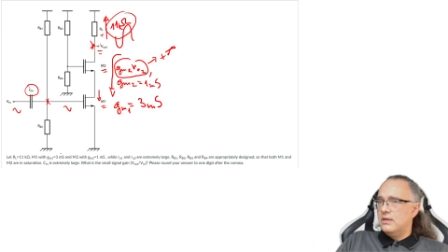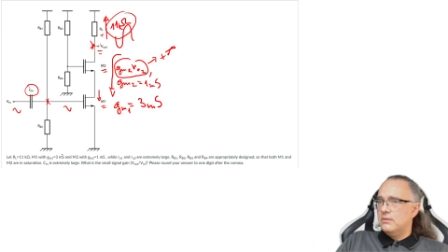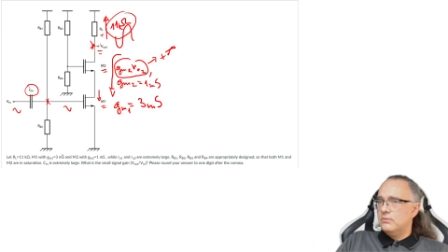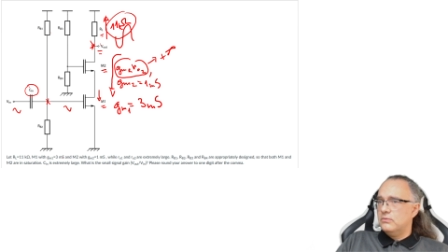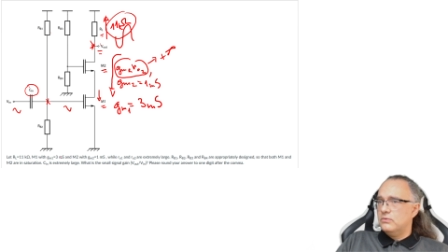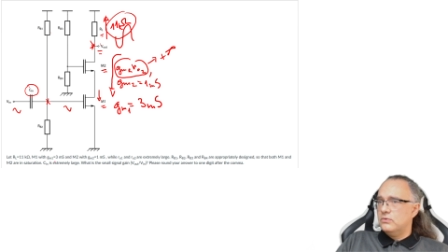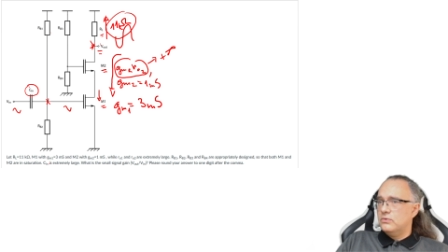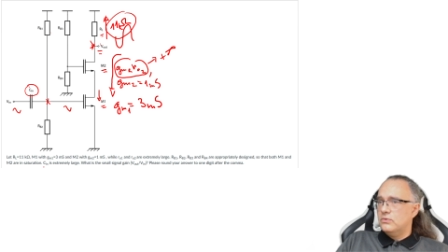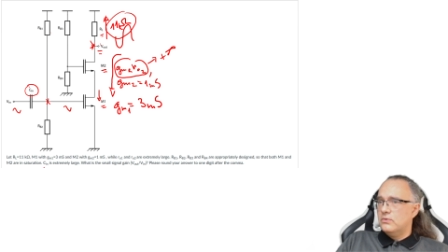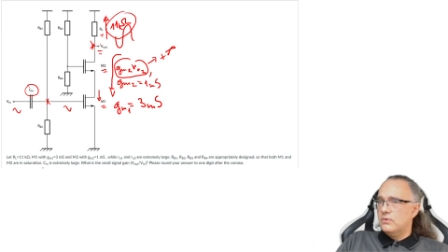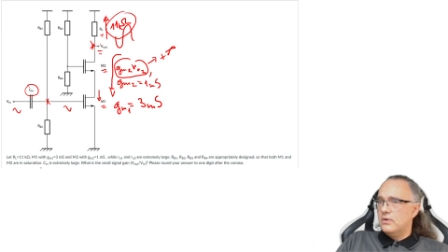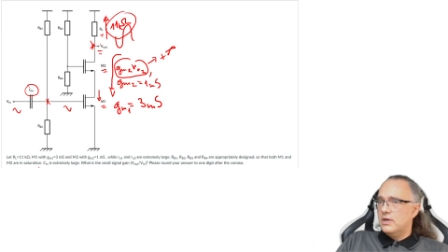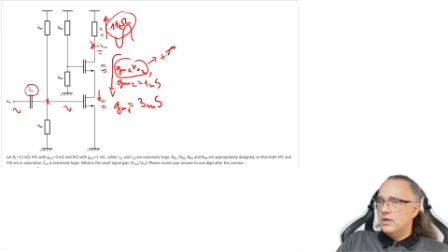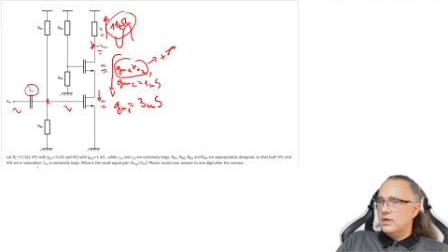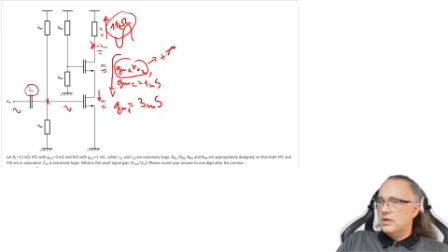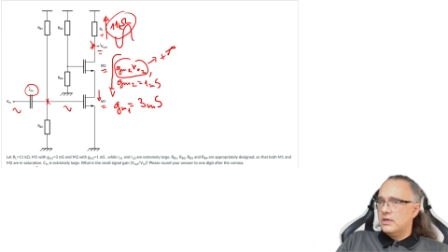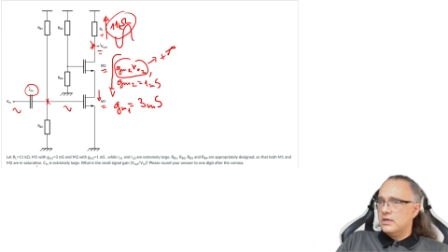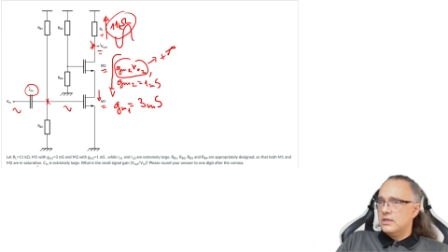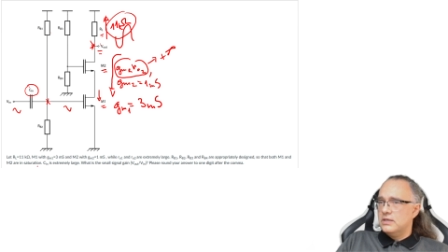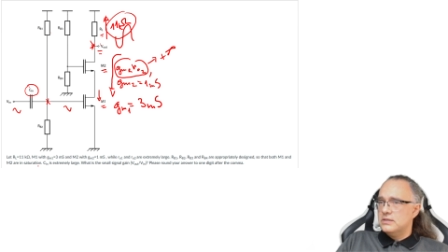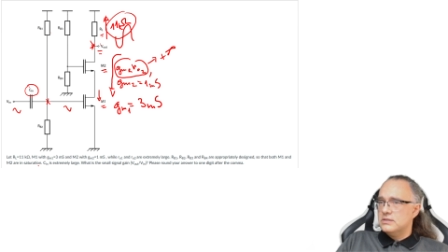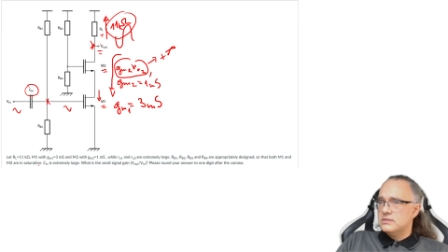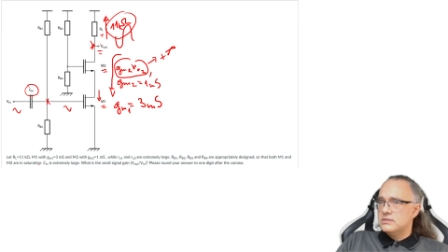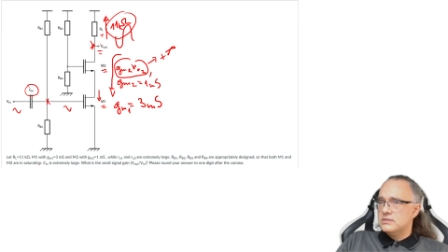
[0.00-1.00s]
M2 are
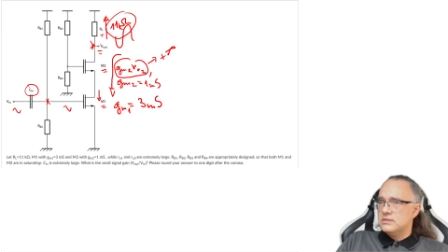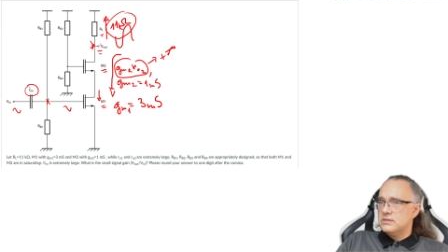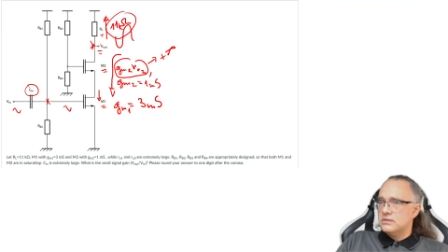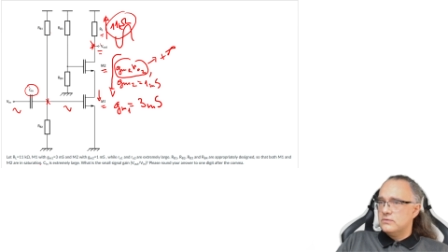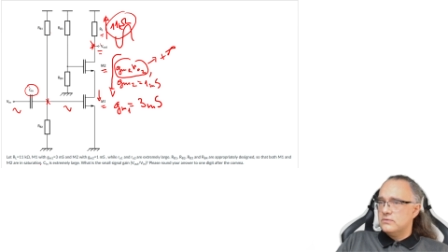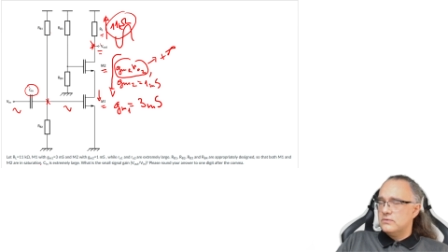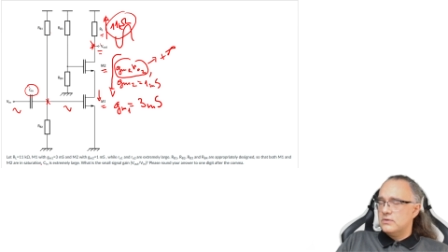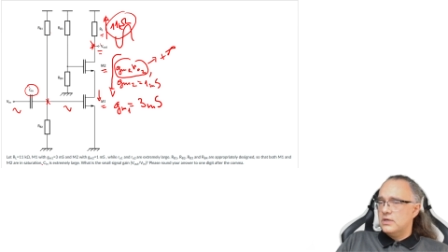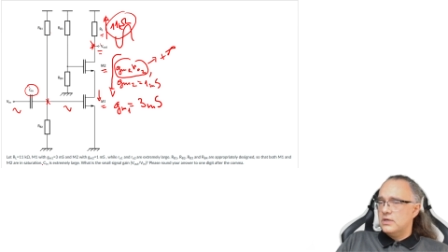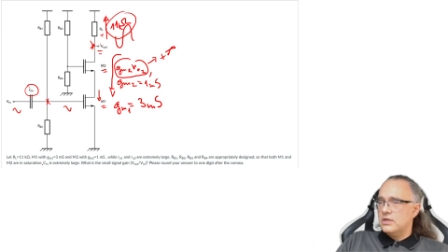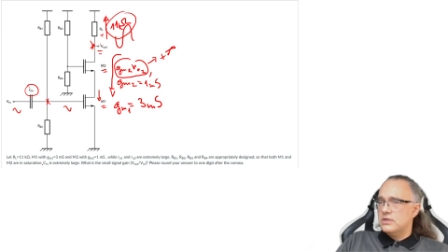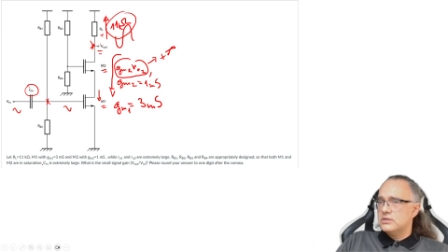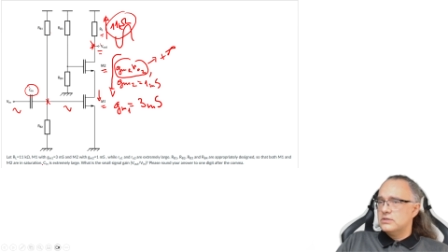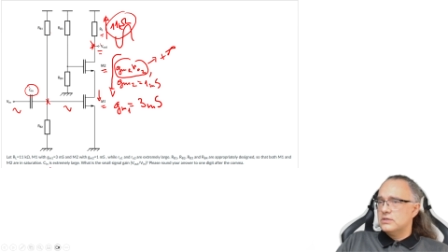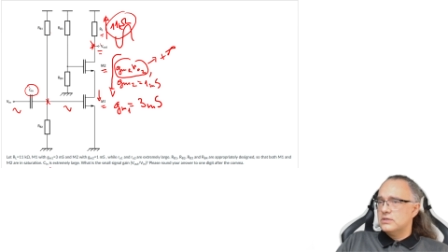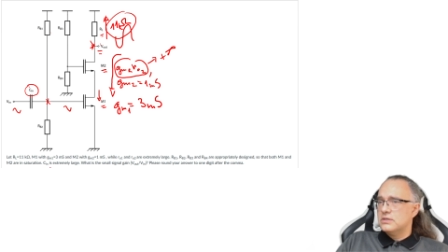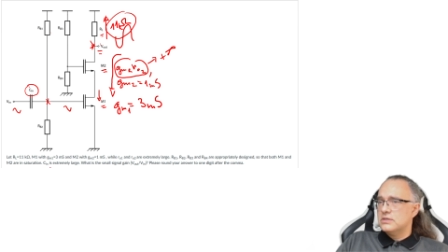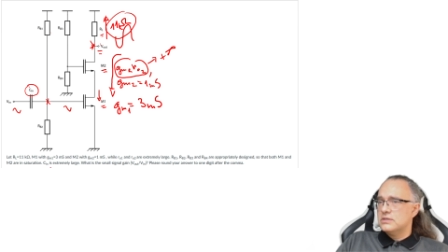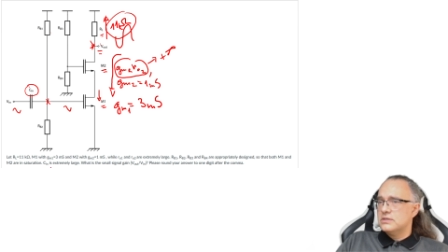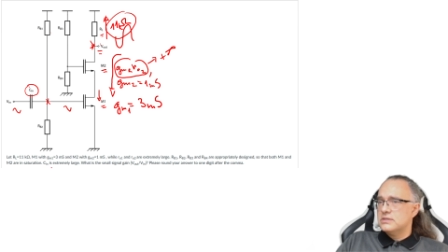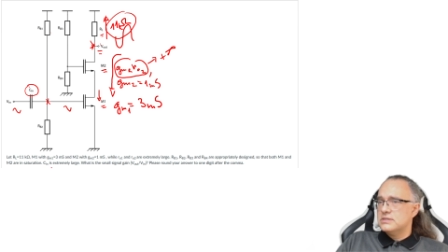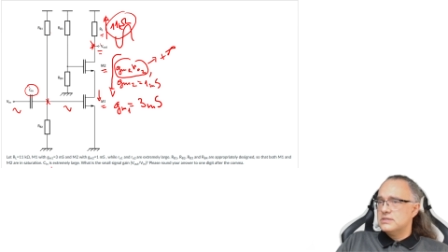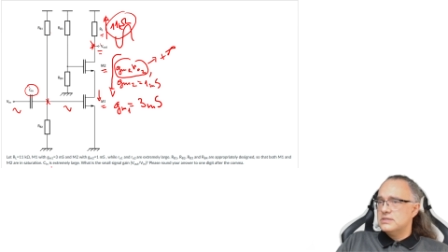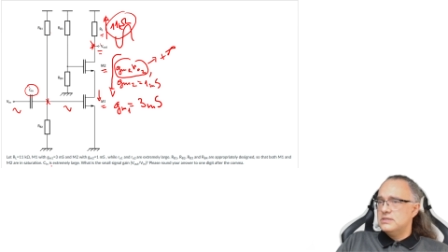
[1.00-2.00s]
in saturation.
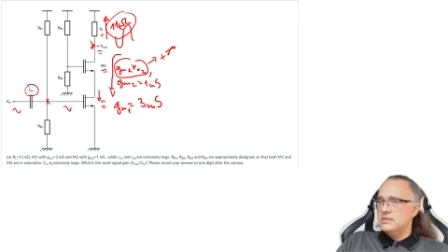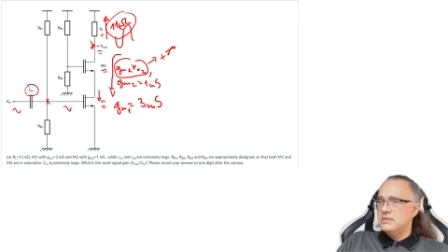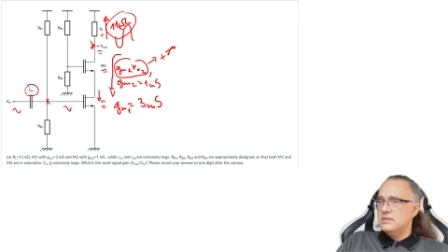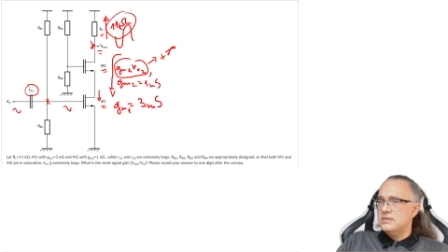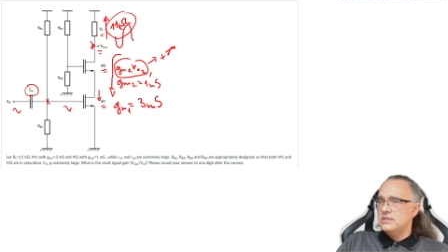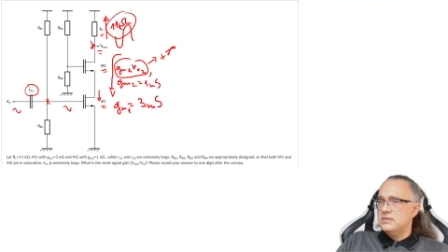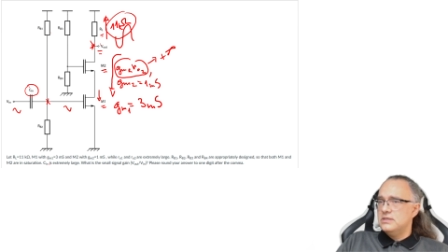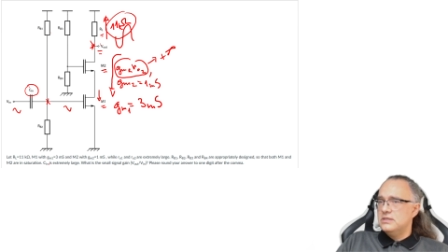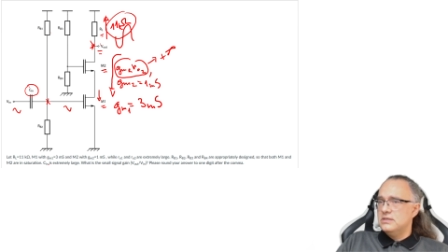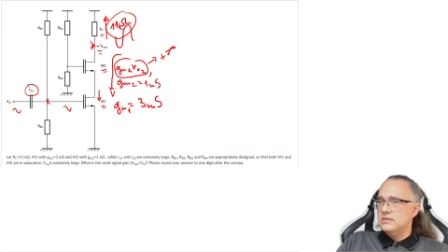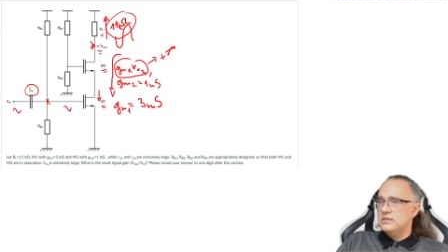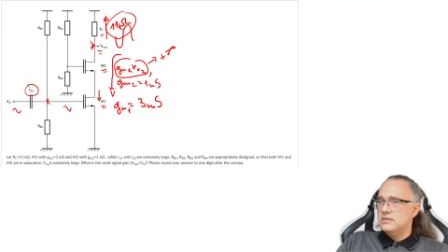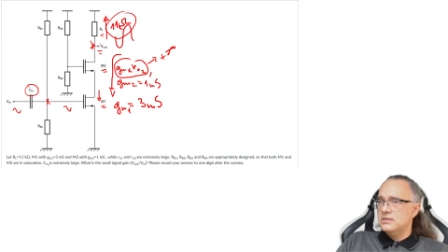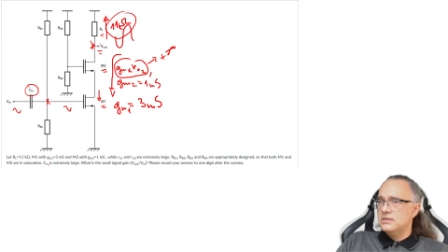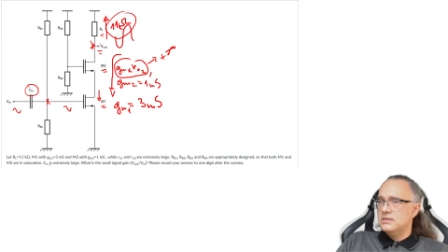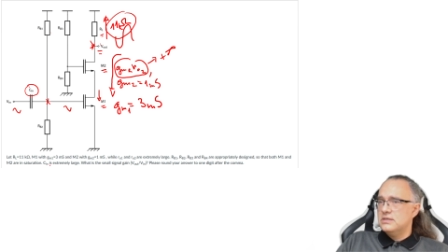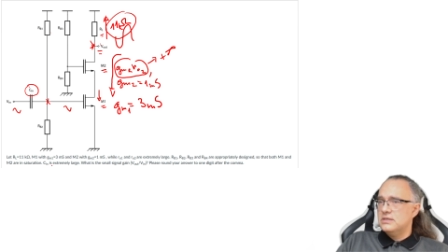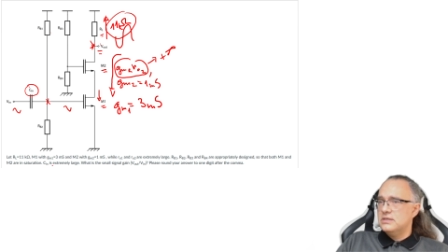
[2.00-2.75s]
Cin